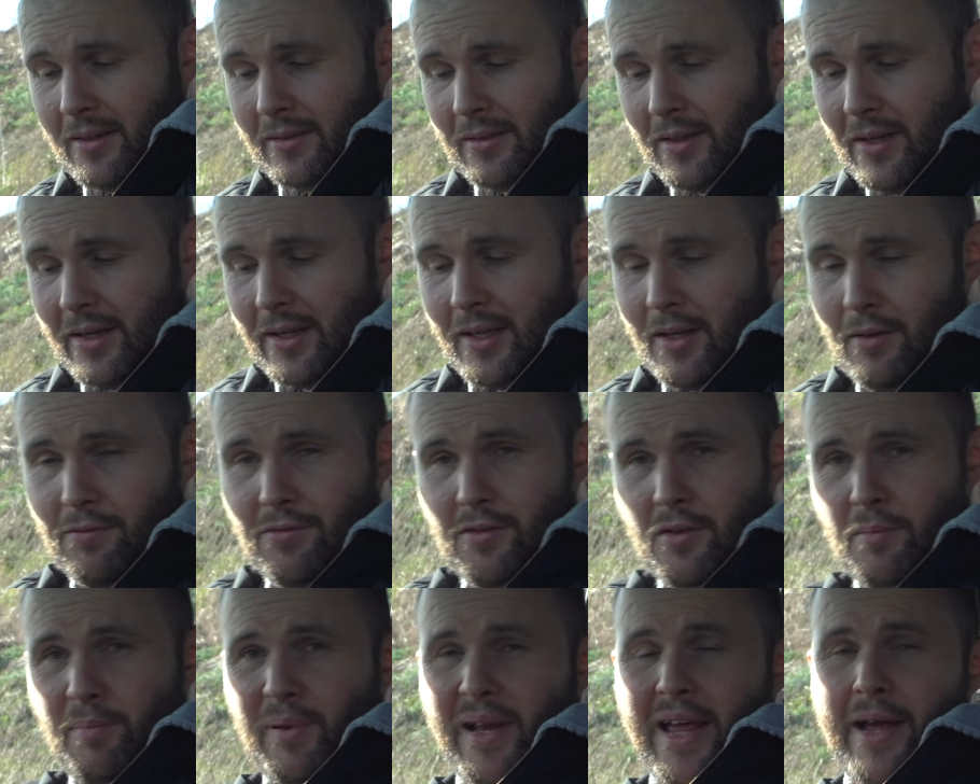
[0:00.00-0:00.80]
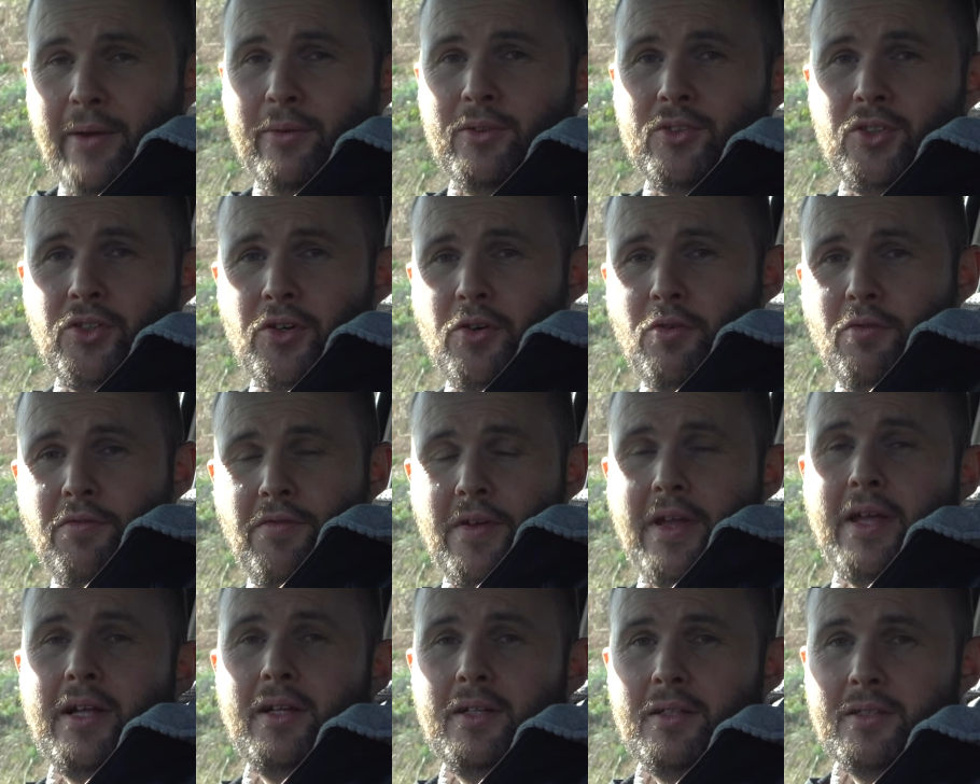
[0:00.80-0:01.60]
Like, if you're ploughing through
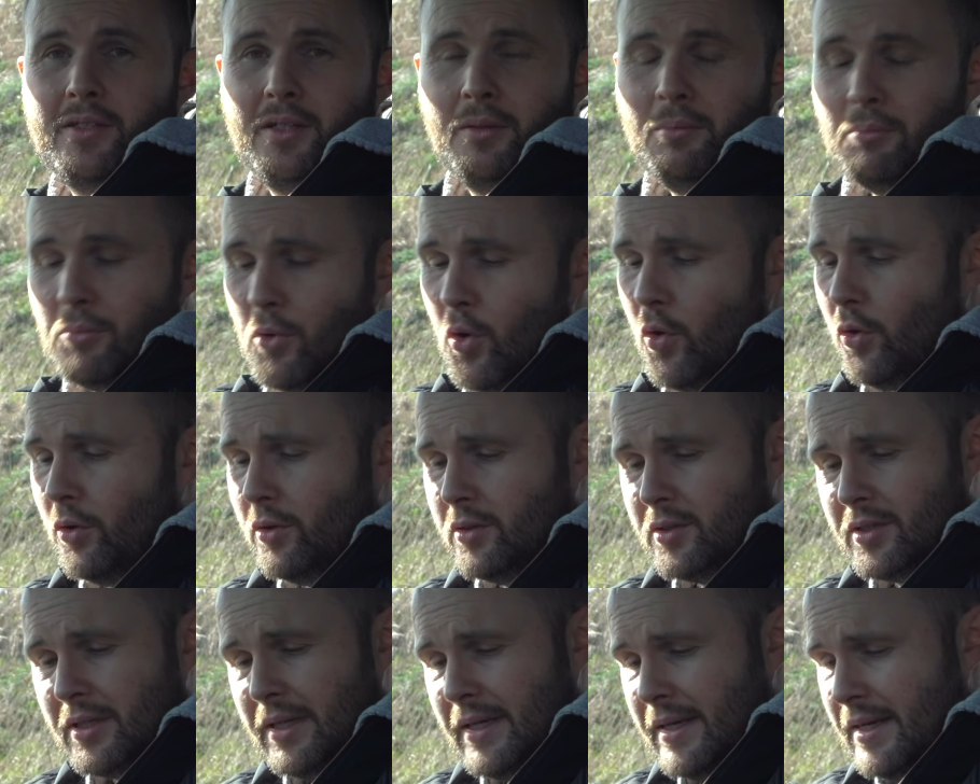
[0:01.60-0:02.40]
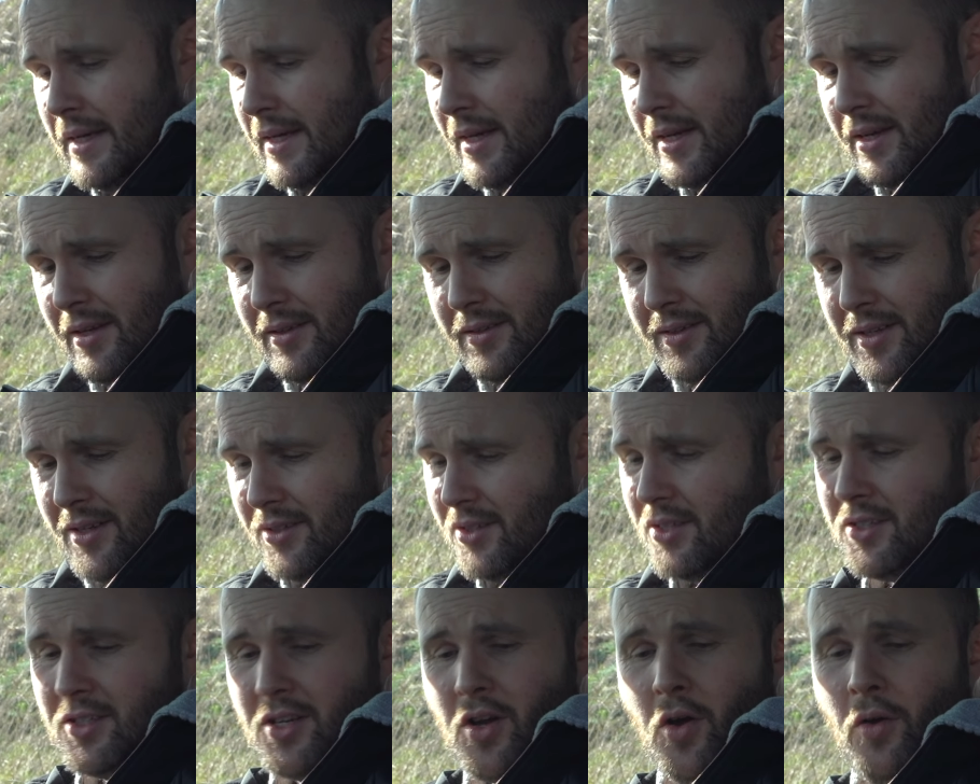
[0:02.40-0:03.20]
fields and mud,
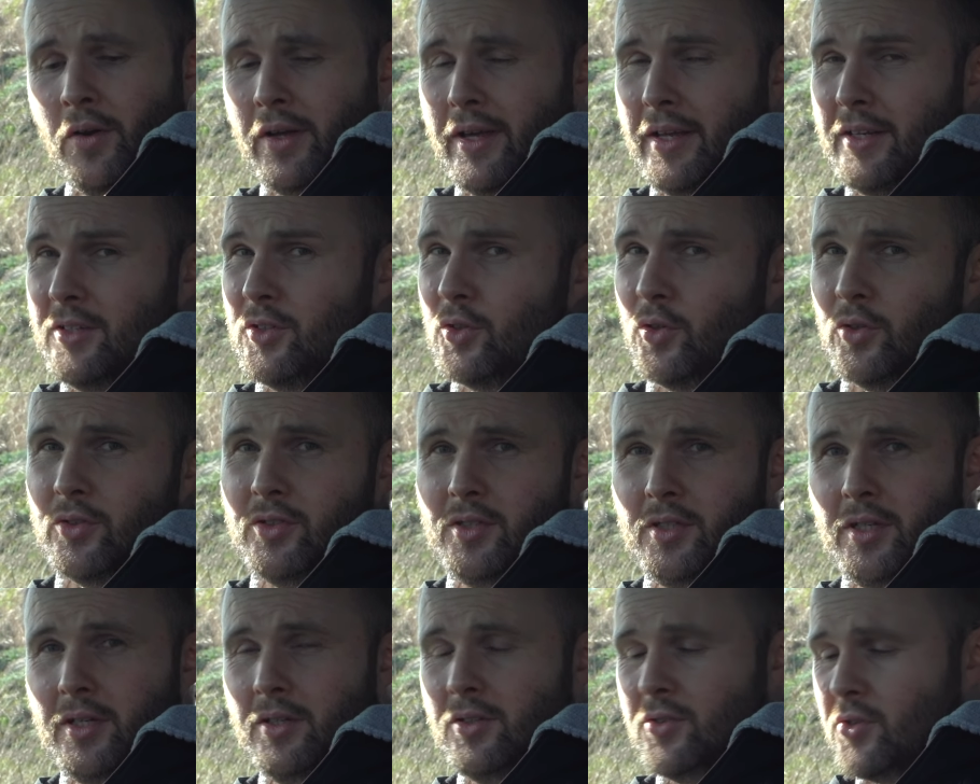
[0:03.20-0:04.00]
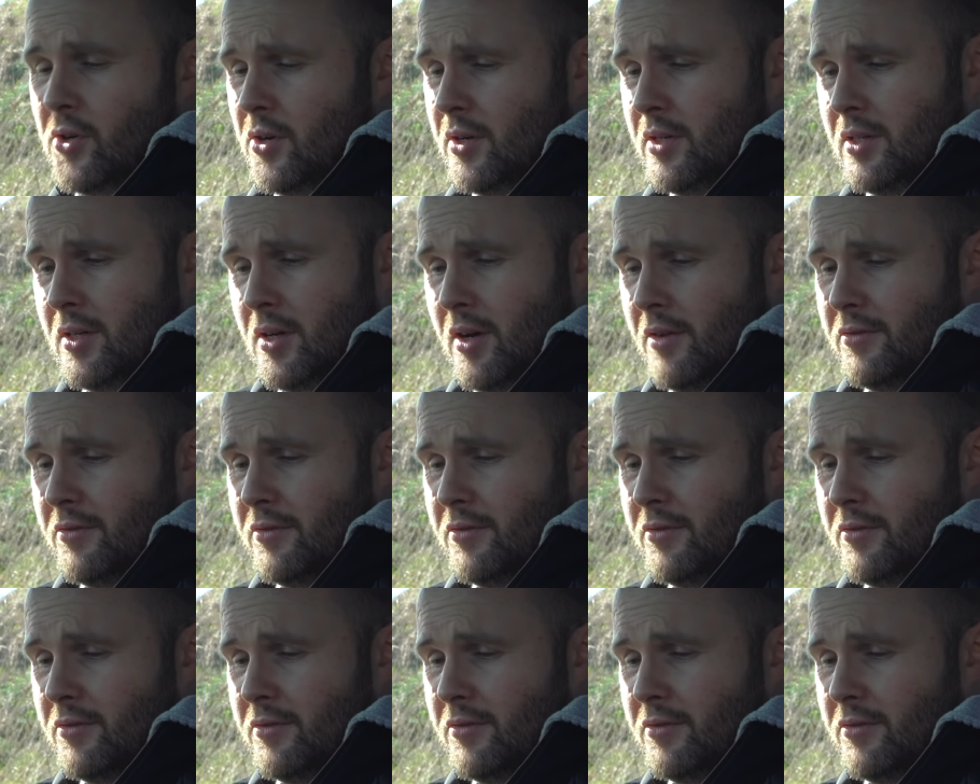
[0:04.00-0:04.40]
this is going to get dusty and dirty.